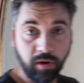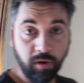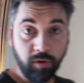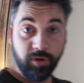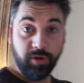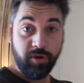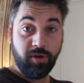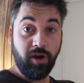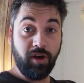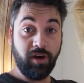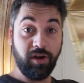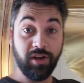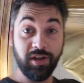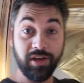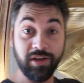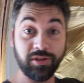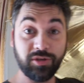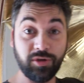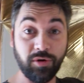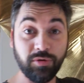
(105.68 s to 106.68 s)
Or you got
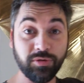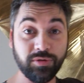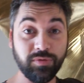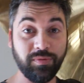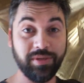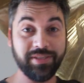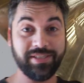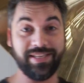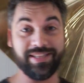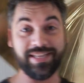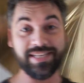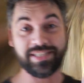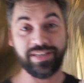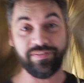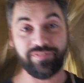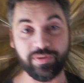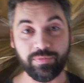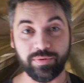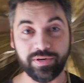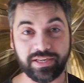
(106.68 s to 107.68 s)
golden ones like this
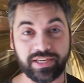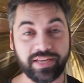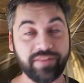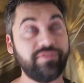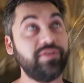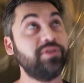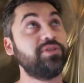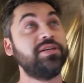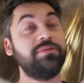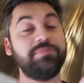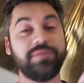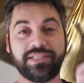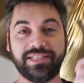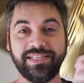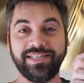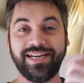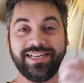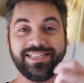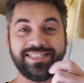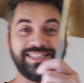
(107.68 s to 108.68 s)
if you want to give your subjects a
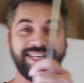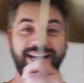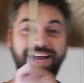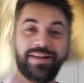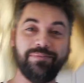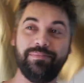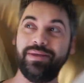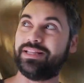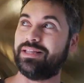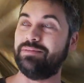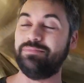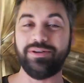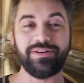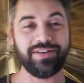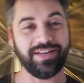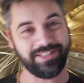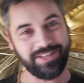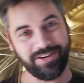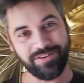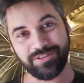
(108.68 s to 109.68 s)
nice tan and make them look
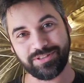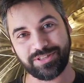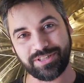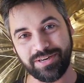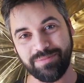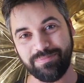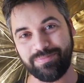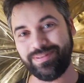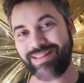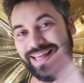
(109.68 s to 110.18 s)
like Donald Trump.